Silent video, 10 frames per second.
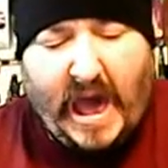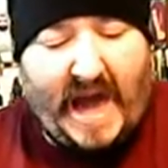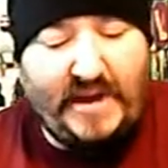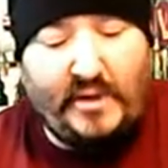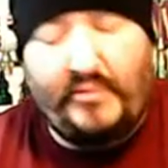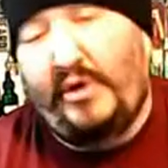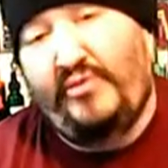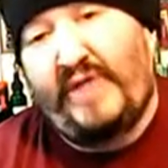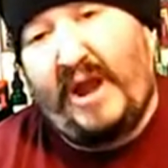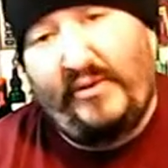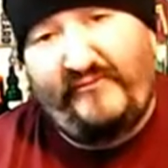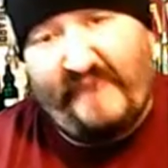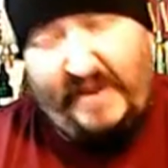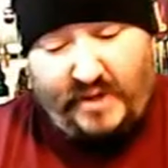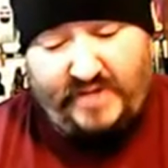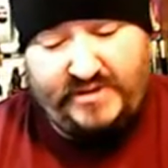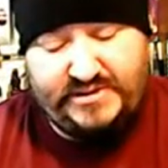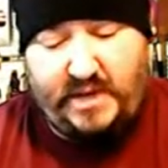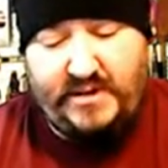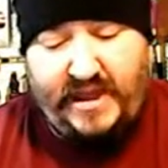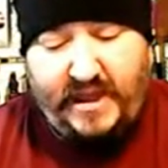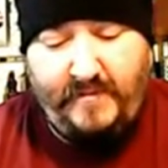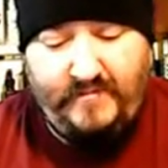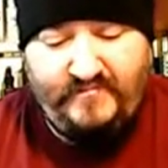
I don't know that I would vape on this all day,